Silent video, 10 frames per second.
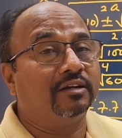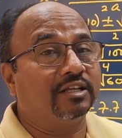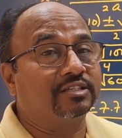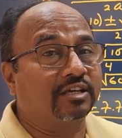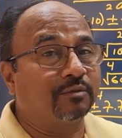
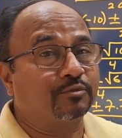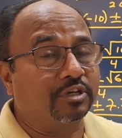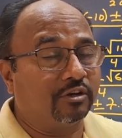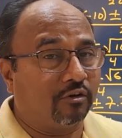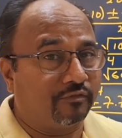
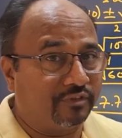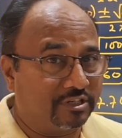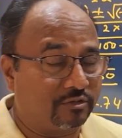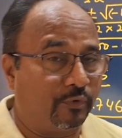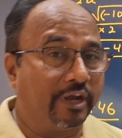description of
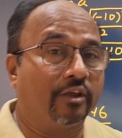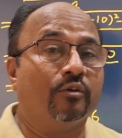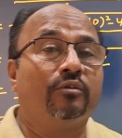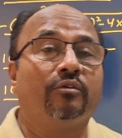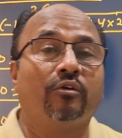this video.